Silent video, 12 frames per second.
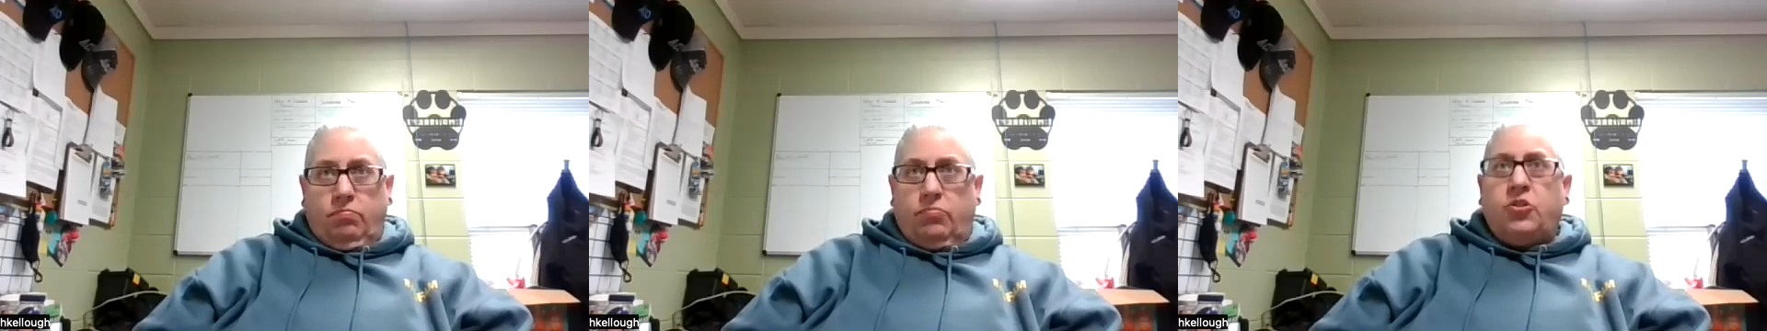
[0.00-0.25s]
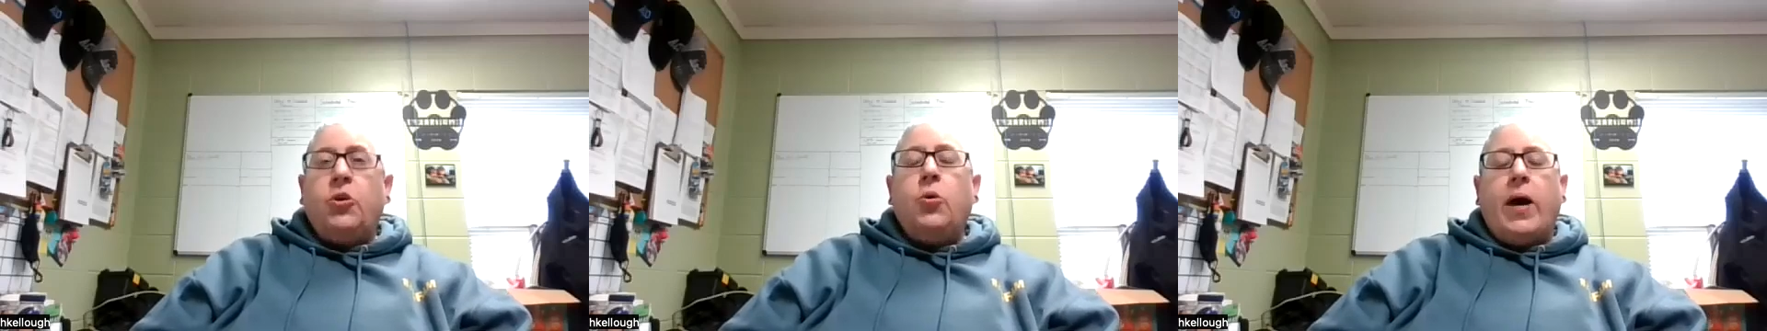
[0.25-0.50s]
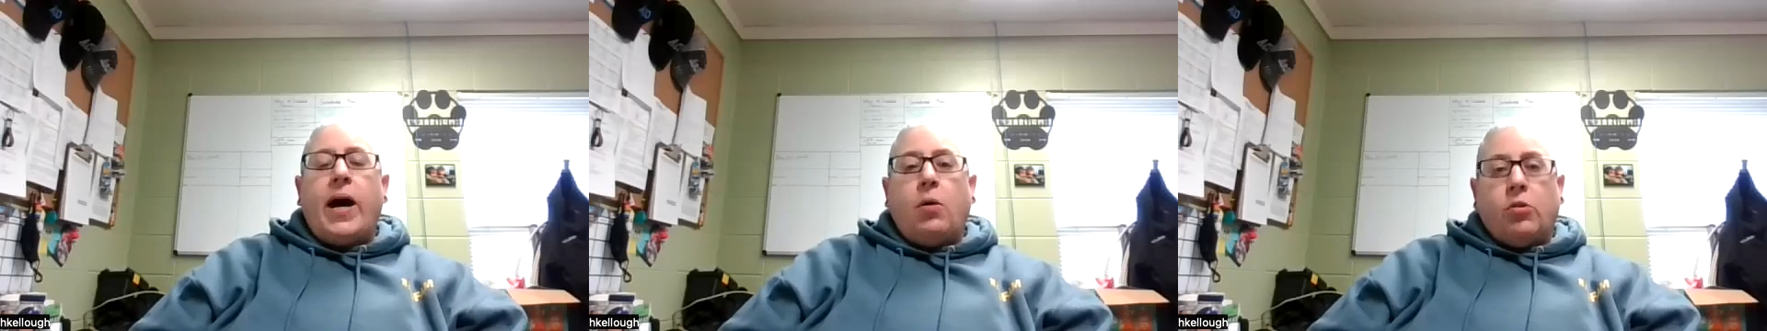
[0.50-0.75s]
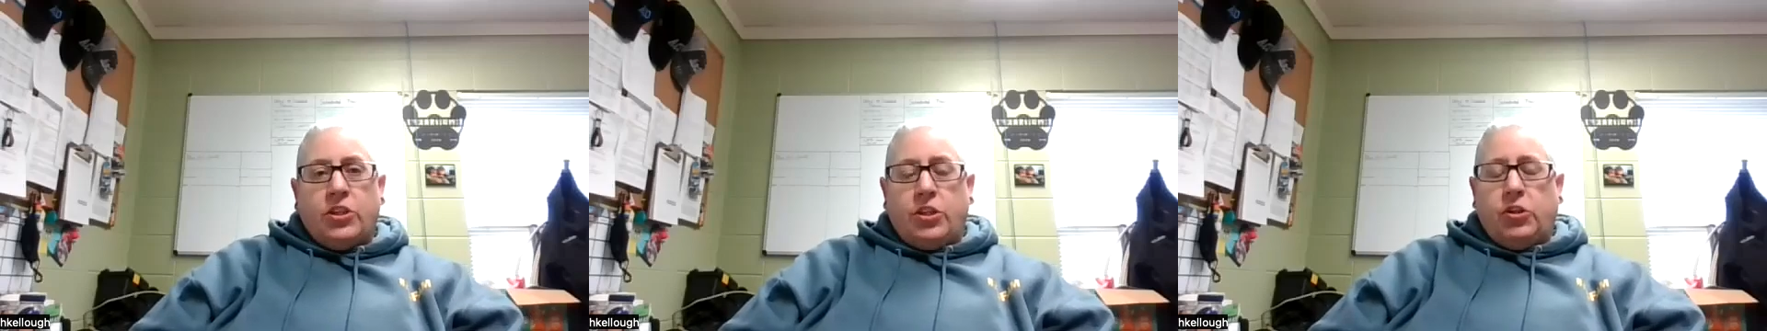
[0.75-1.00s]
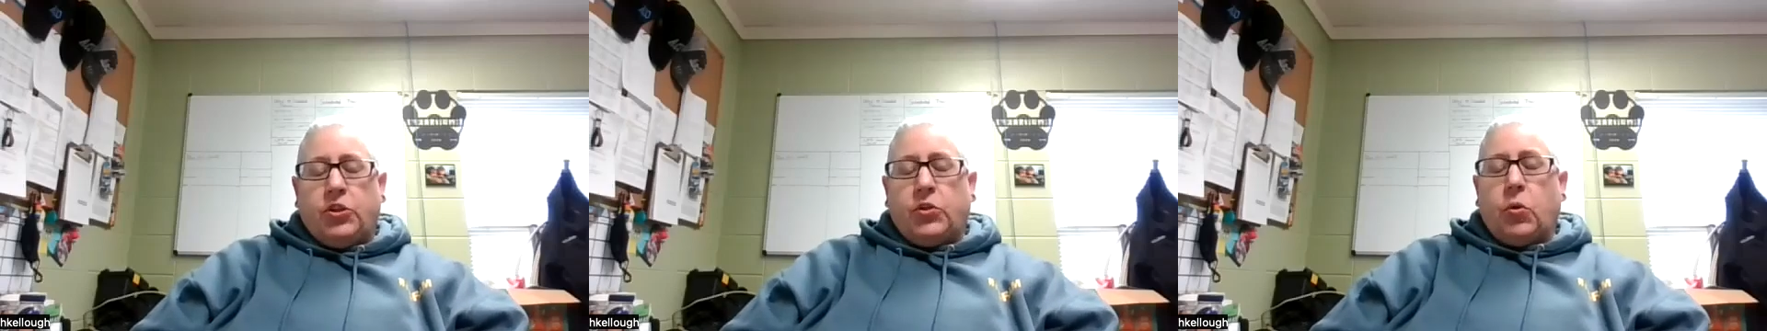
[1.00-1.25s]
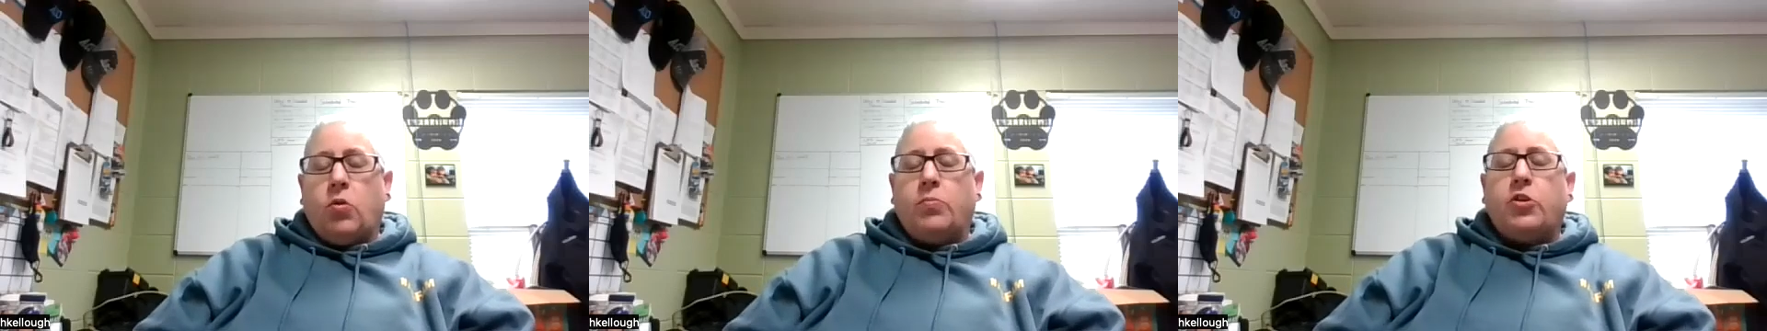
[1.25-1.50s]
2 hours in a
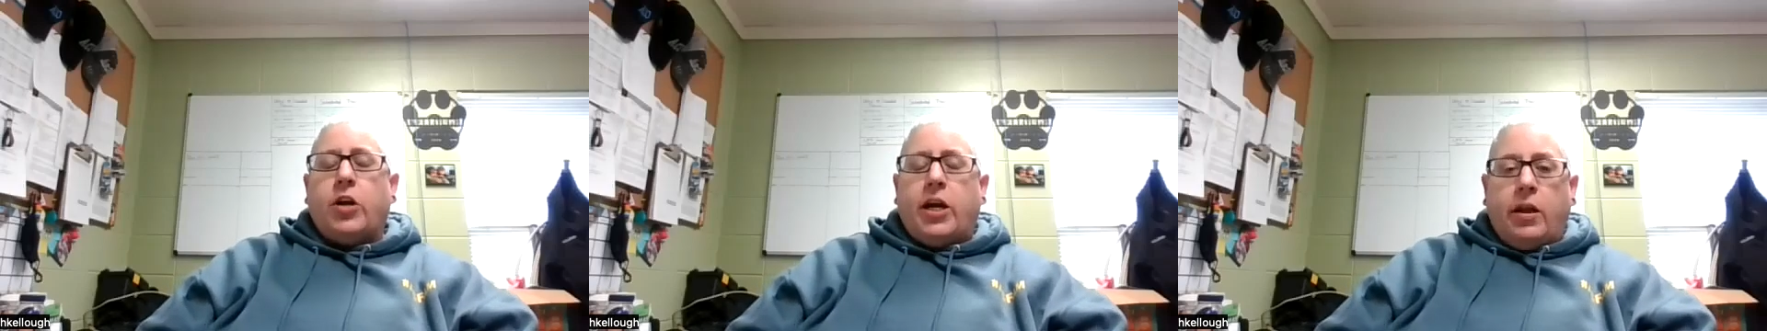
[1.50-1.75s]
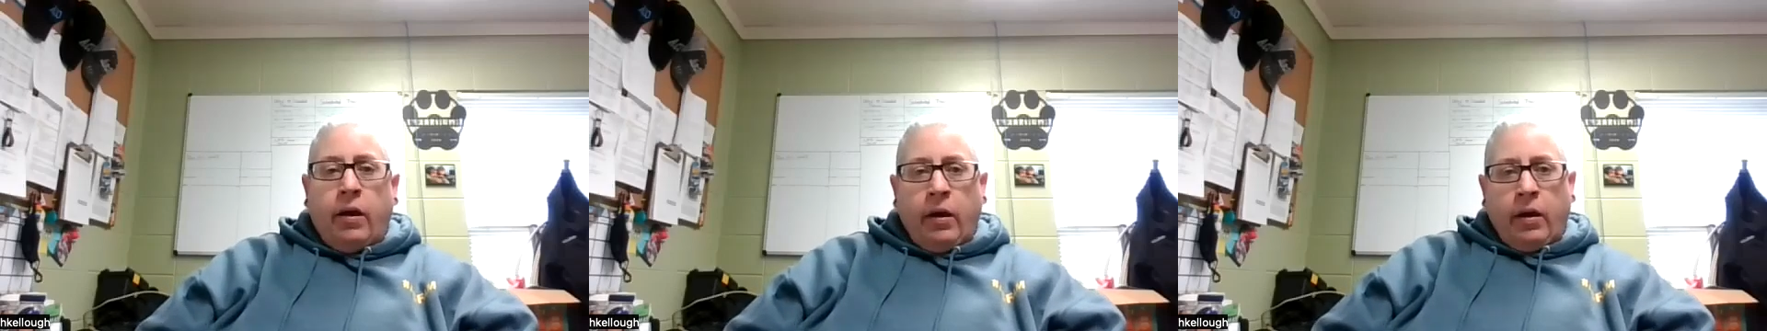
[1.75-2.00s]
storm drain,